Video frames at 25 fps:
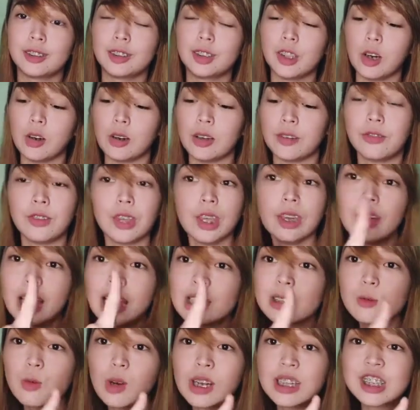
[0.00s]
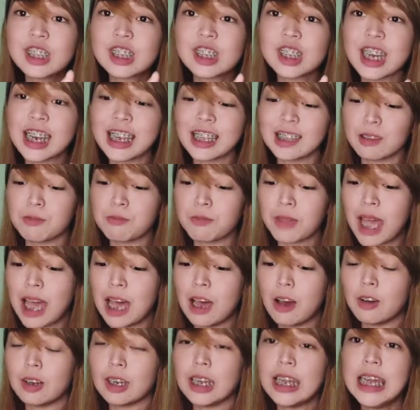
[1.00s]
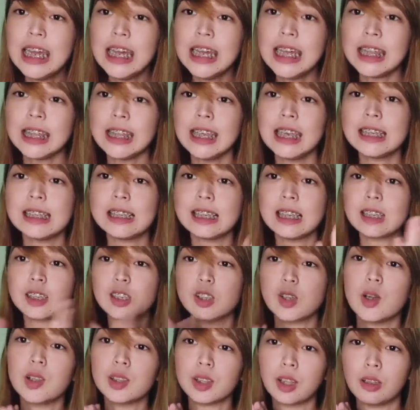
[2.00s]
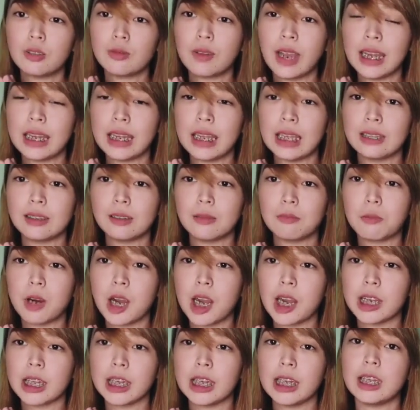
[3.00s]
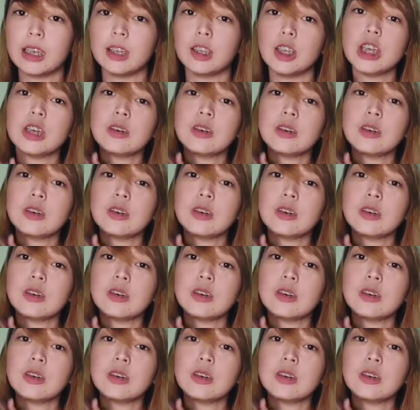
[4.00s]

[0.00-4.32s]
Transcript: So if you guys want to check them out, this is sold already in the market.